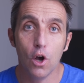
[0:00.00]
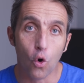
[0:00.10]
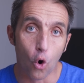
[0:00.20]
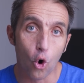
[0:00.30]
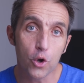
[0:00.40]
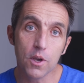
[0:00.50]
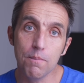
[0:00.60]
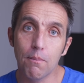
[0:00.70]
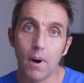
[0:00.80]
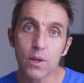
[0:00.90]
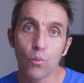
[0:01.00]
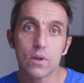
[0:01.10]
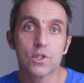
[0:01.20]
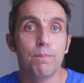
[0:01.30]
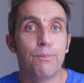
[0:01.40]
or you might
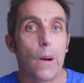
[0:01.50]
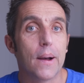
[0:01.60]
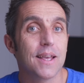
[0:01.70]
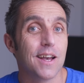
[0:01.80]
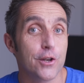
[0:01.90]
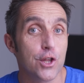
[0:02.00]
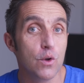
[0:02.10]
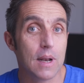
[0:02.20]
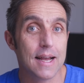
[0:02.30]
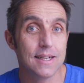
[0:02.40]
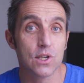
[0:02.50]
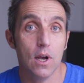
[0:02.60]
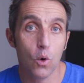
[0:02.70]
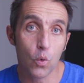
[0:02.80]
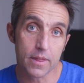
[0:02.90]
want to buy a new lens
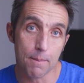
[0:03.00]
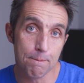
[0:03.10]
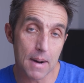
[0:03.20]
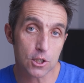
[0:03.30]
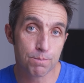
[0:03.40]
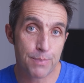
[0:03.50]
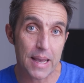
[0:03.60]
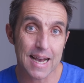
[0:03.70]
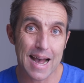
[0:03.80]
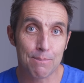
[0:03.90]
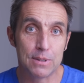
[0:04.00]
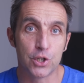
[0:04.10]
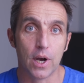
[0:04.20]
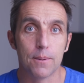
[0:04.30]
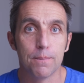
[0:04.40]
with a much bigger
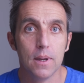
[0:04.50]
aperture.